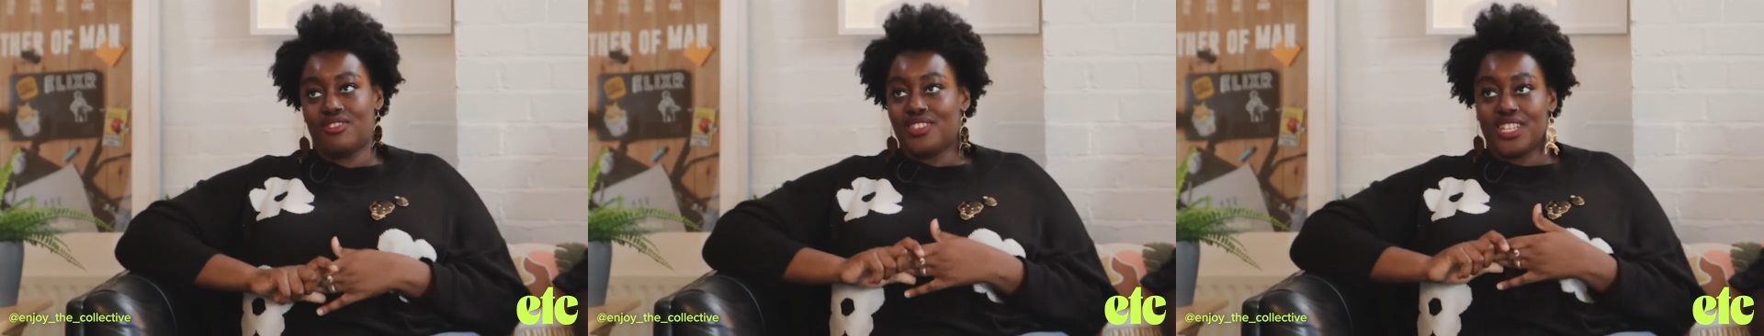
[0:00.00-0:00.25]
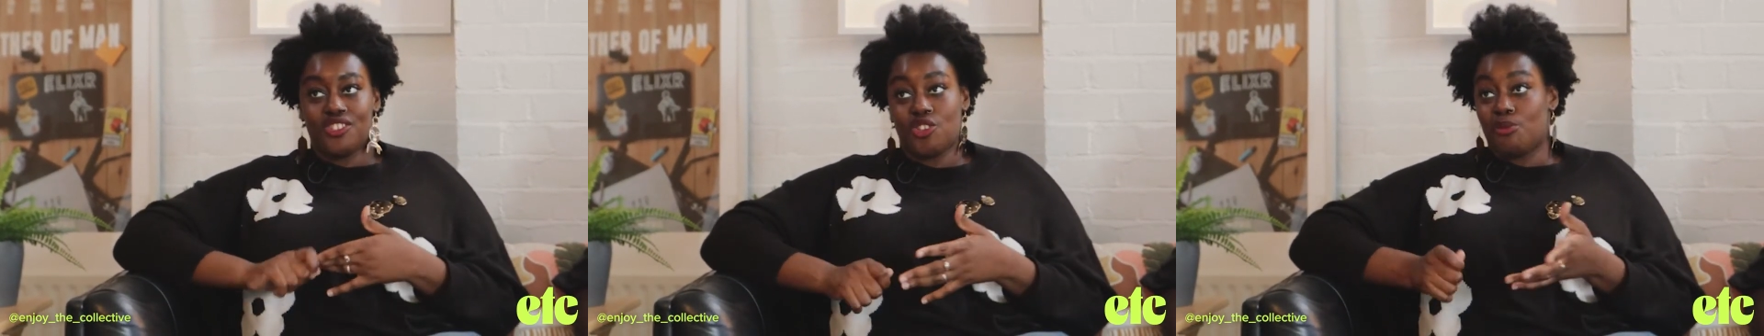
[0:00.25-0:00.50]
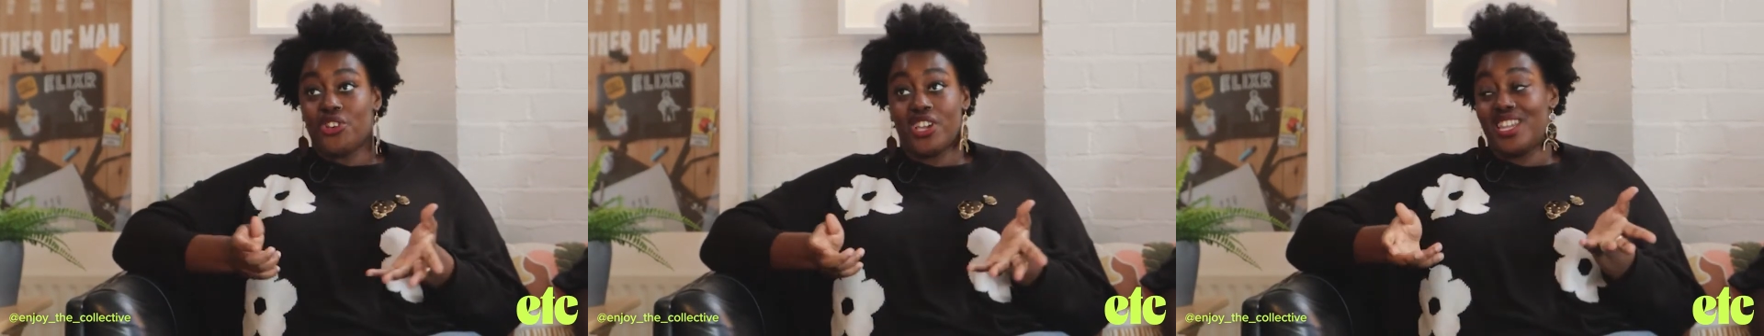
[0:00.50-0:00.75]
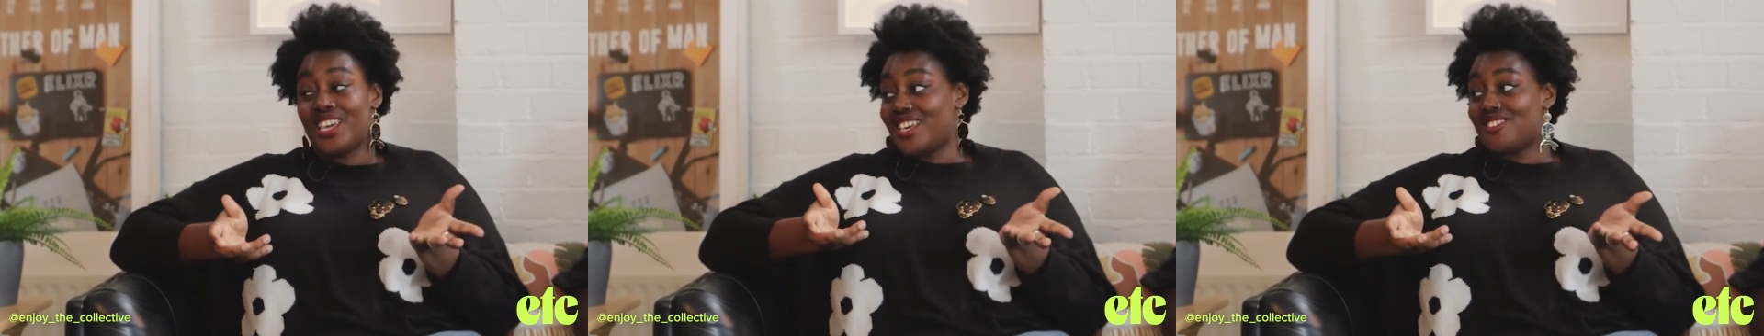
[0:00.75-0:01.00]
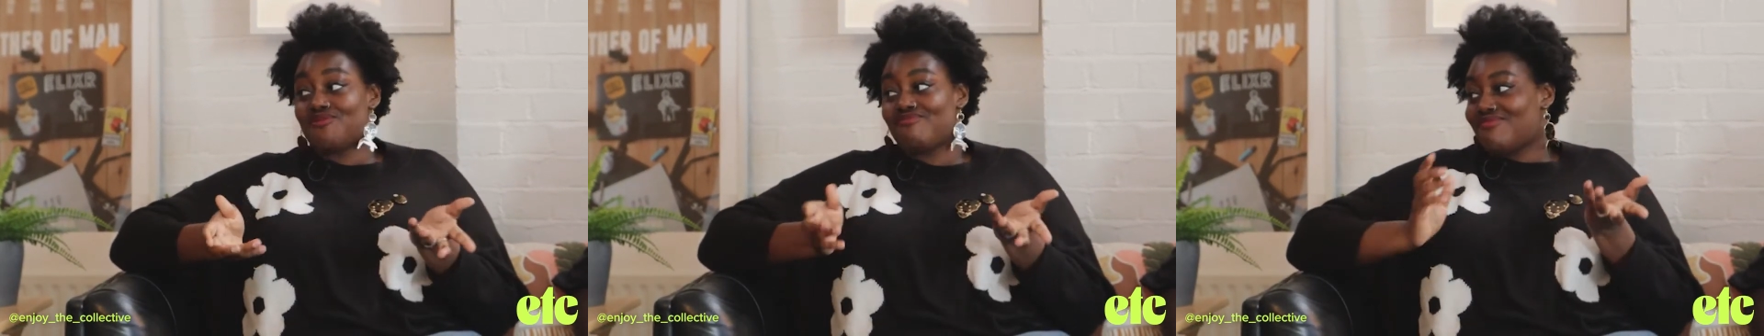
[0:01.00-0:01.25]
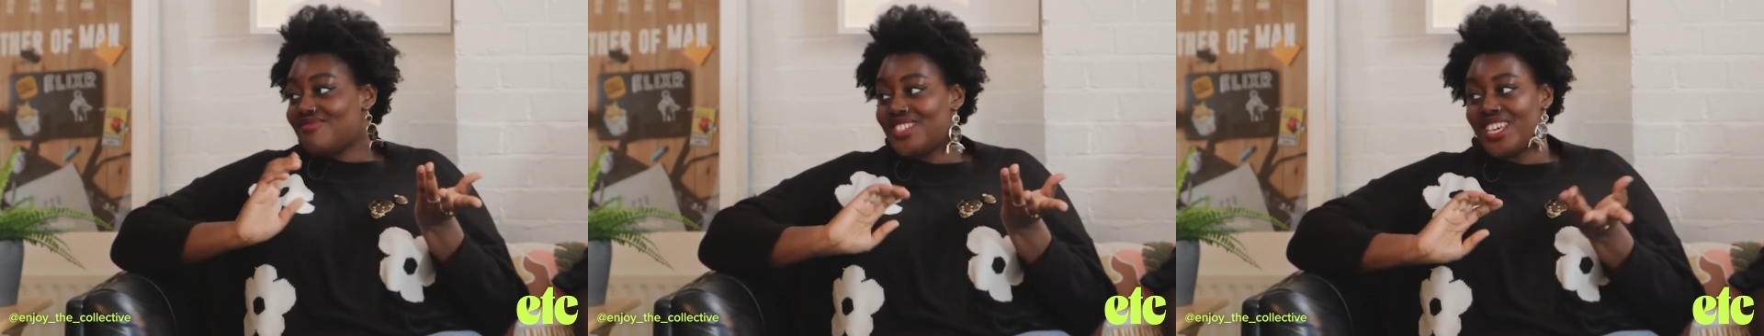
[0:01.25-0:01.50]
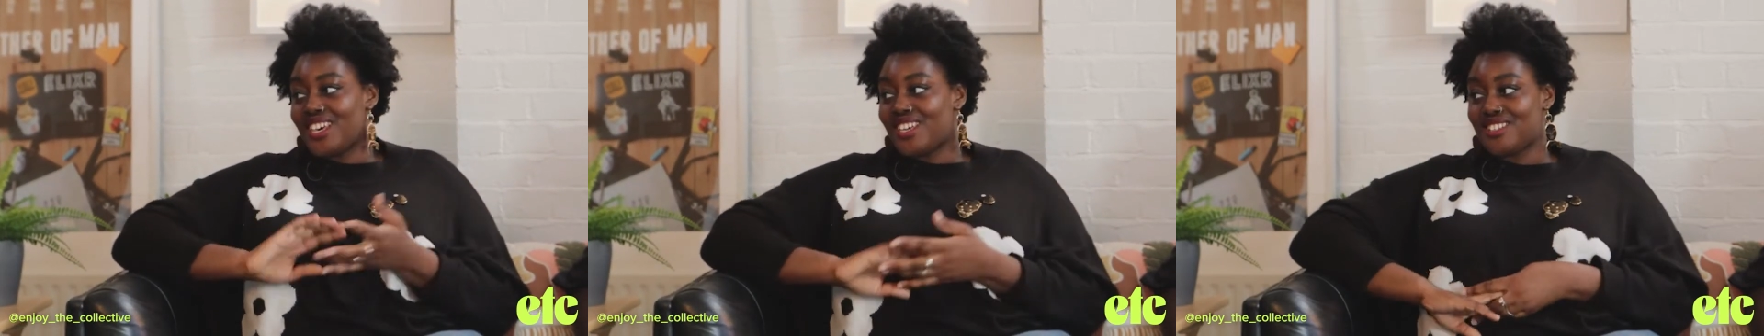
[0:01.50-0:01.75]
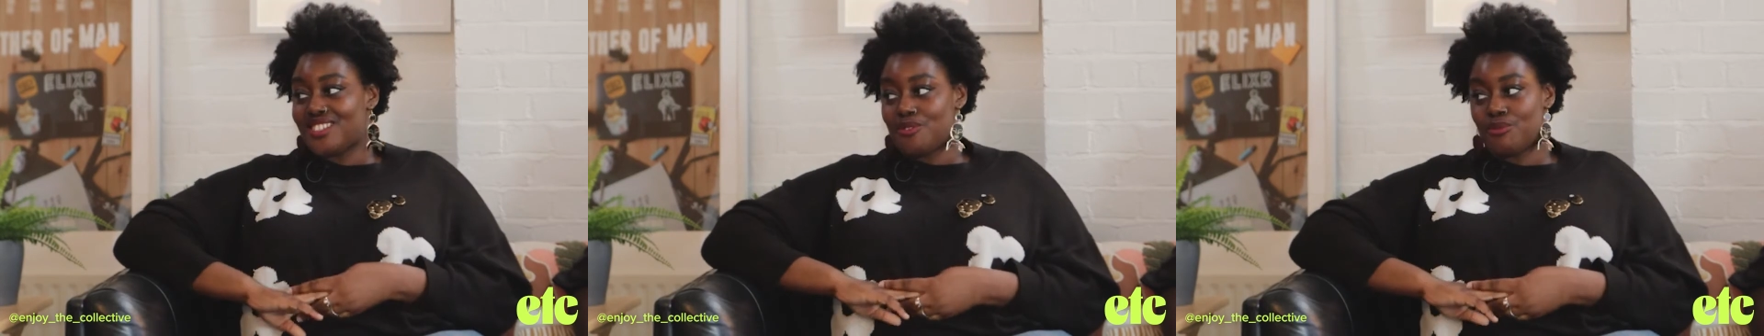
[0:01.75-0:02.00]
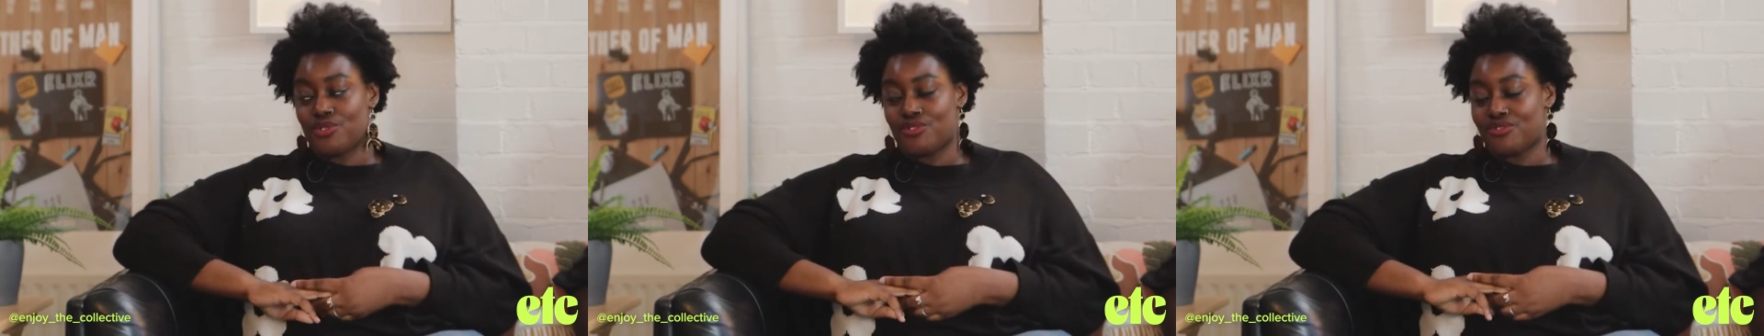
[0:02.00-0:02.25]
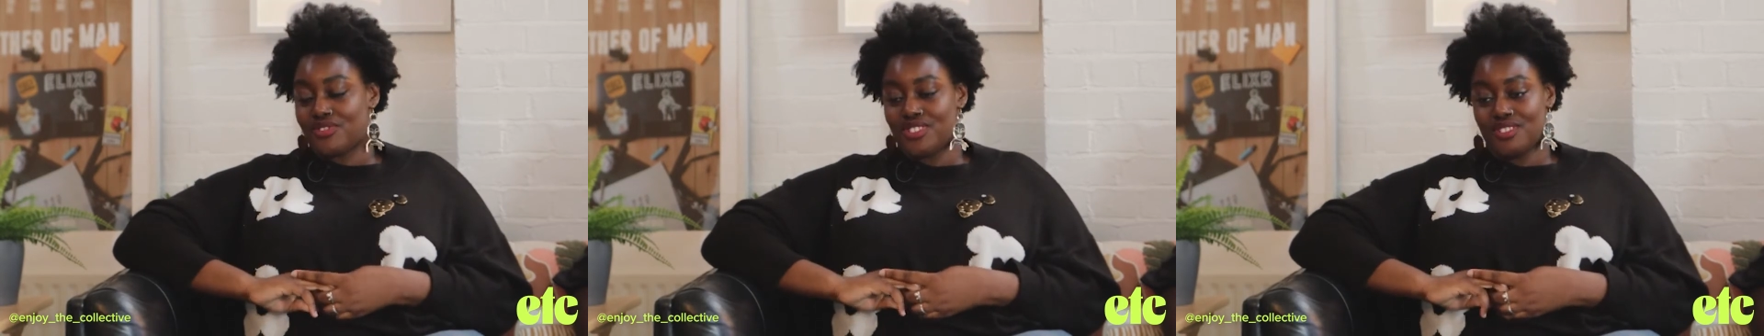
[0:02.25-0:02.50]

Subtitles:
then stop looking at it. Yeah, simple.